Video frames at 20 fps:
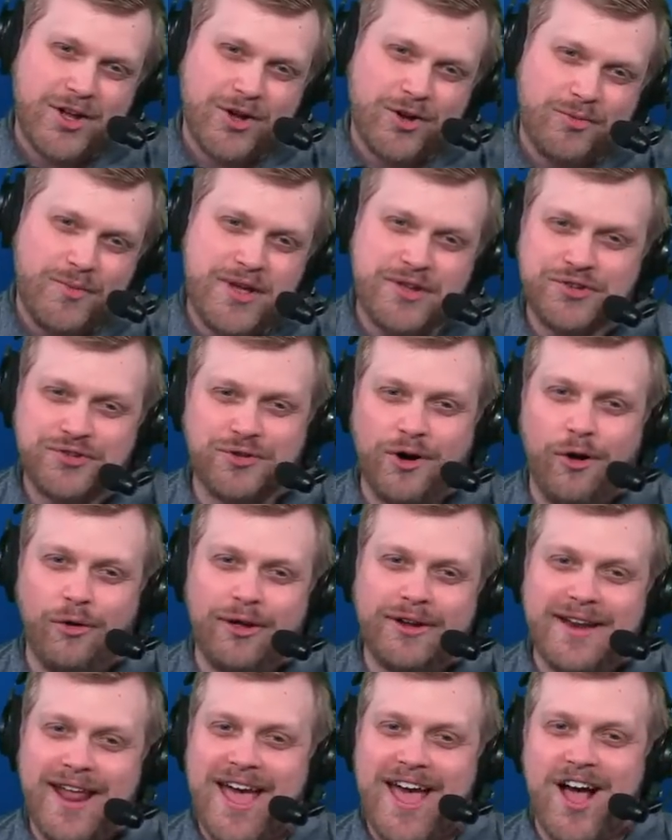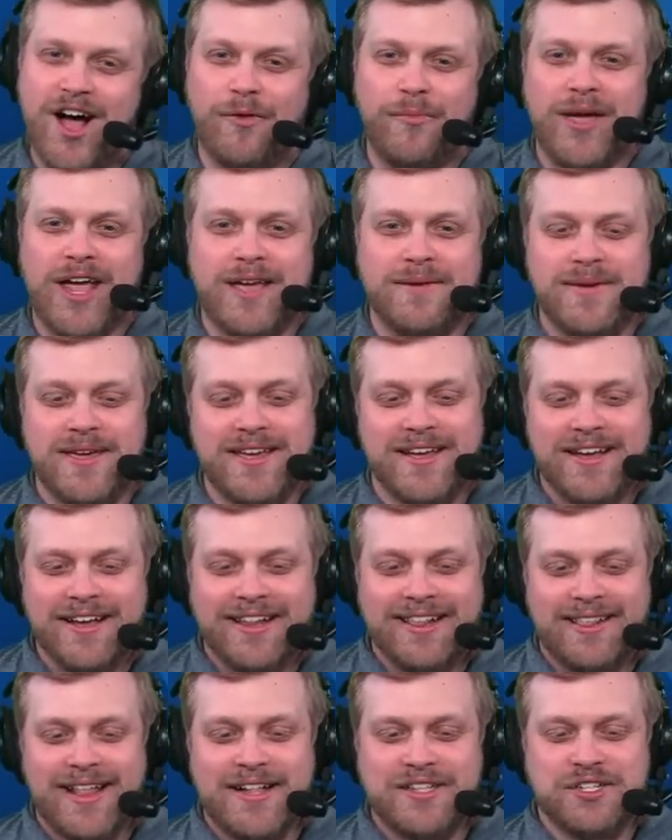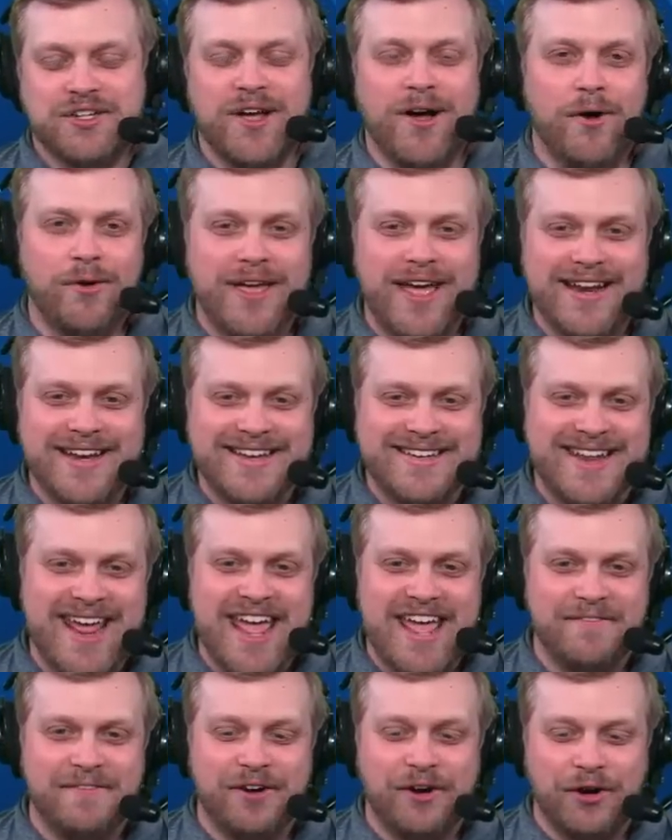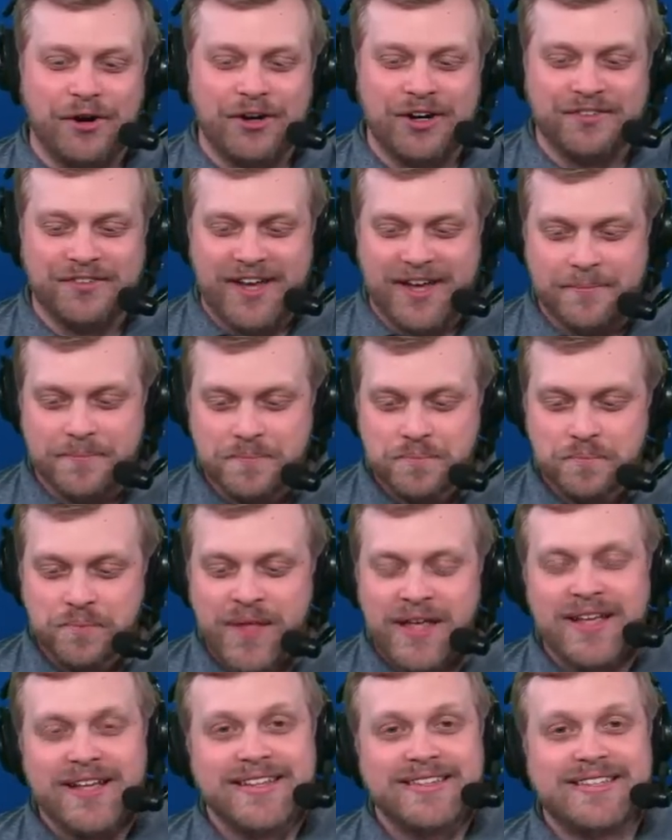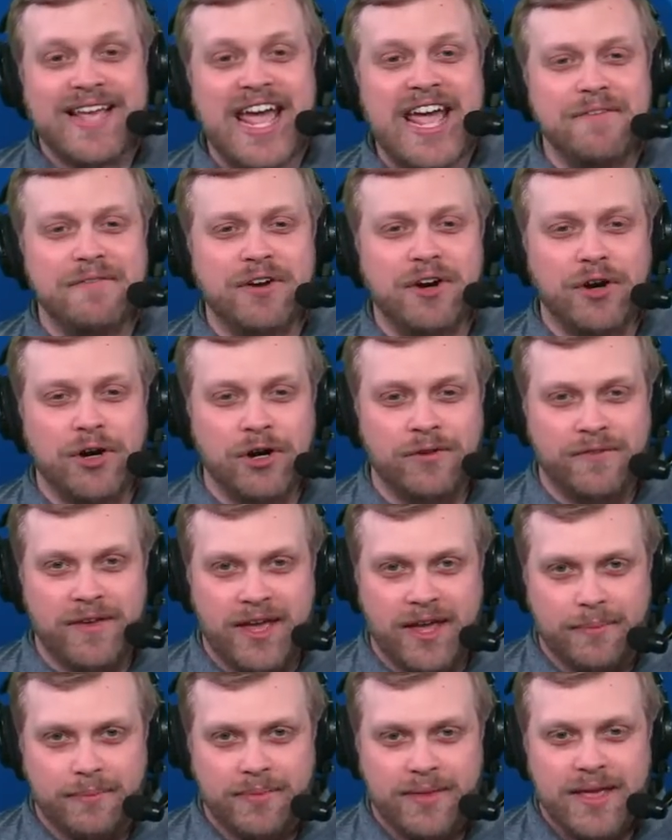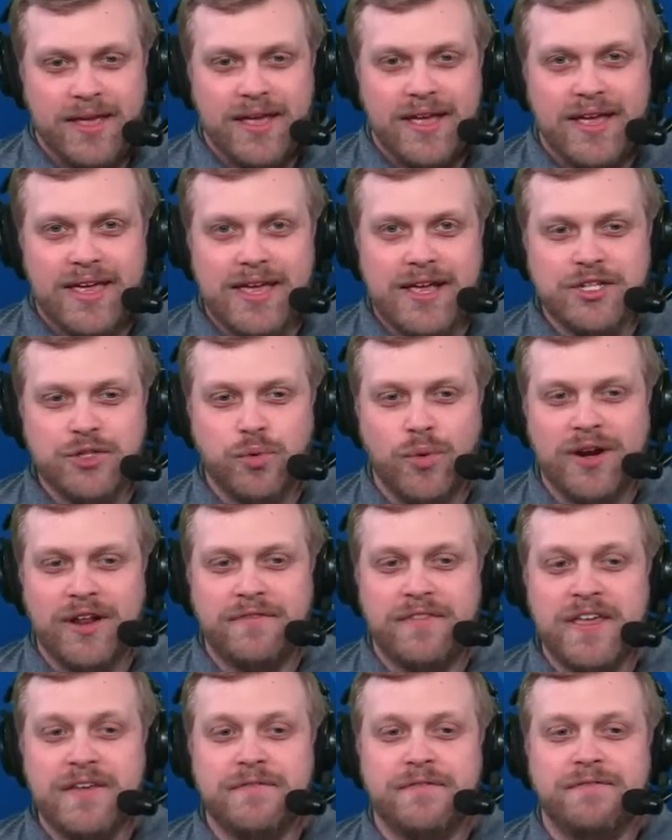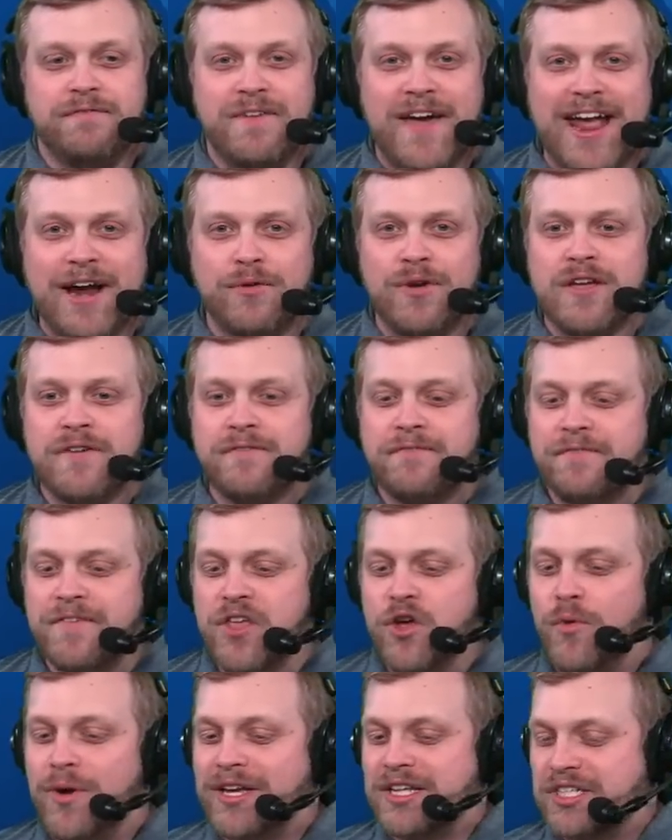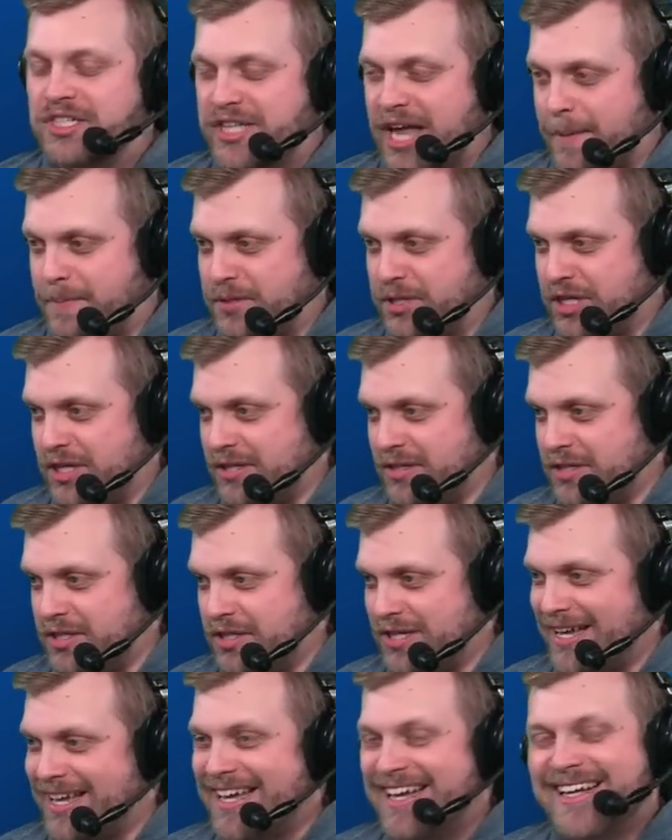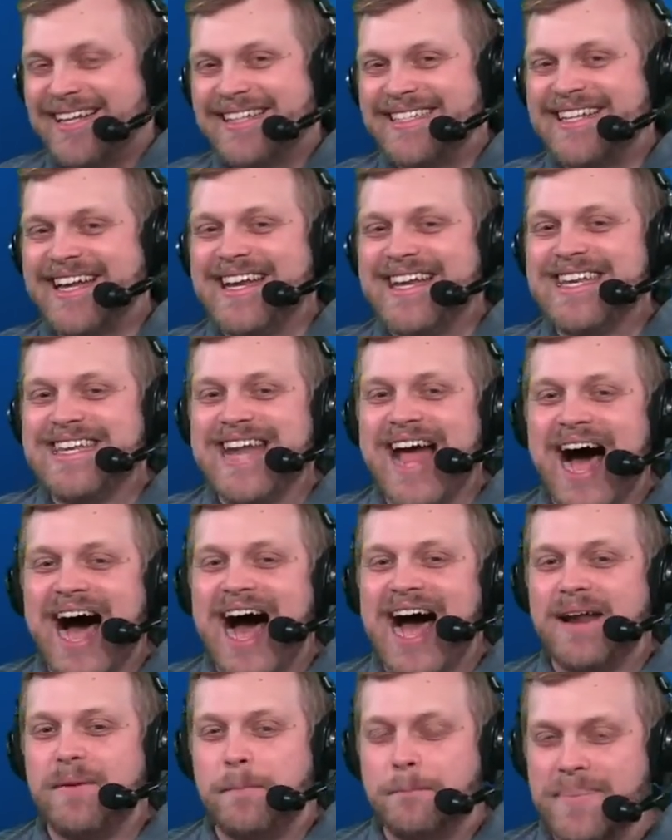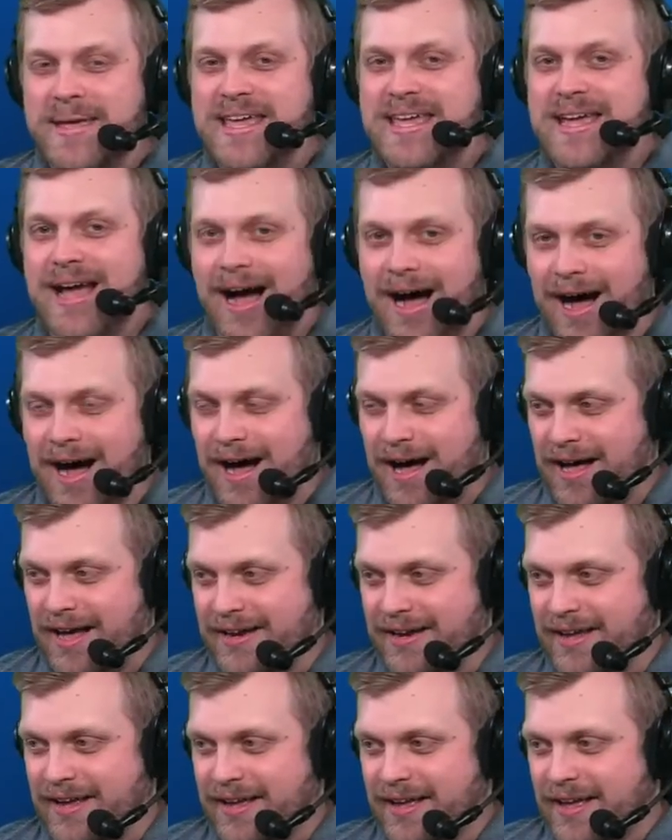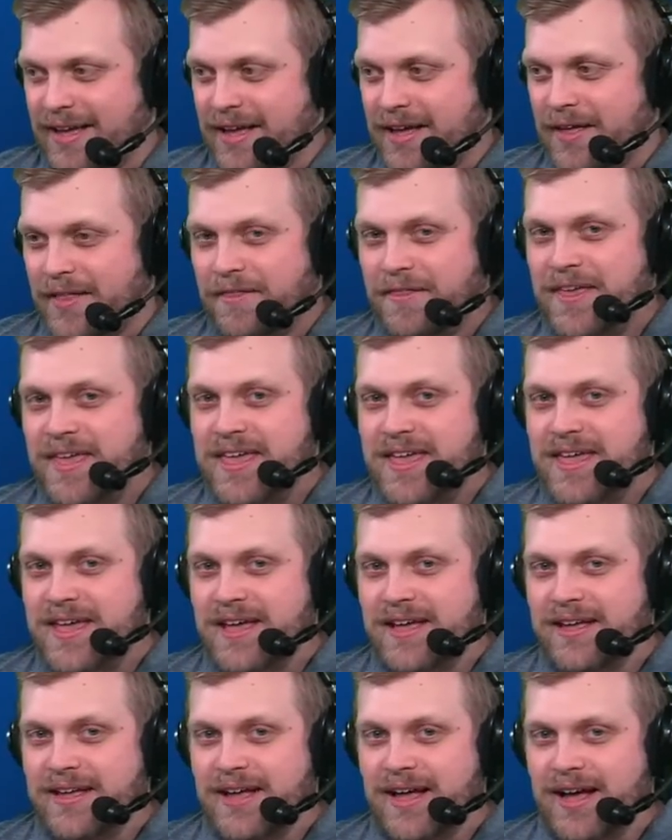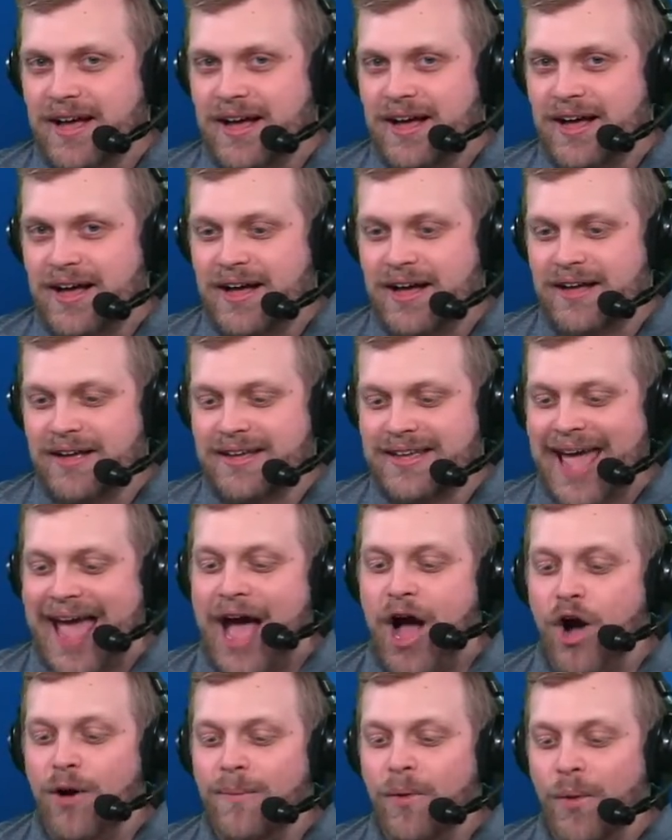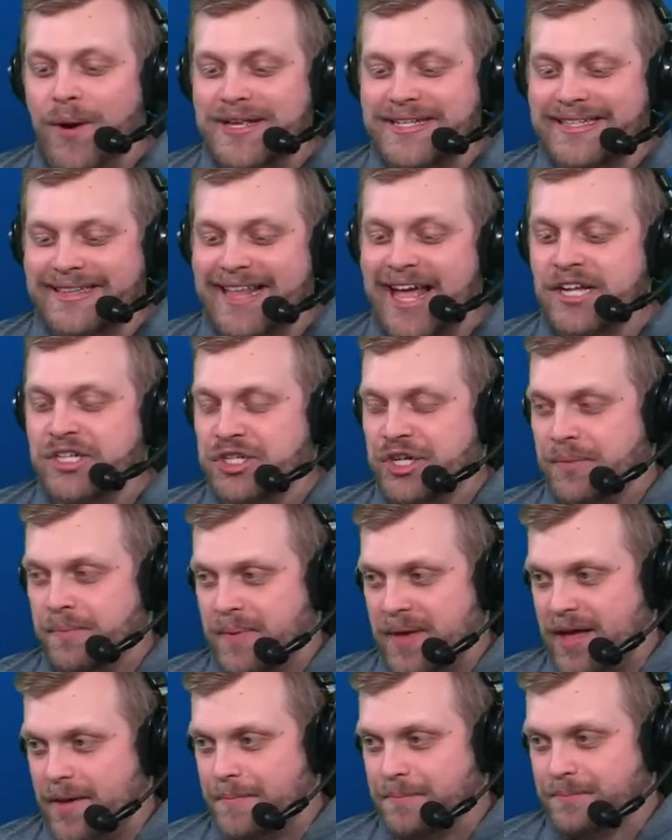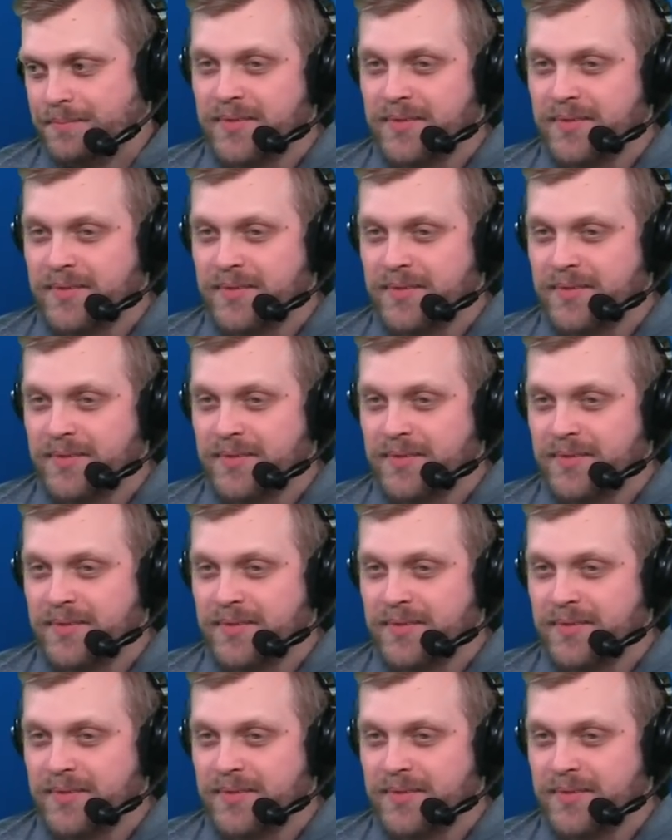We trolling now, baby. Let's go get David Irving. David Irving is one of the very few exceptions to not be on the uh, Cowboys legend bit.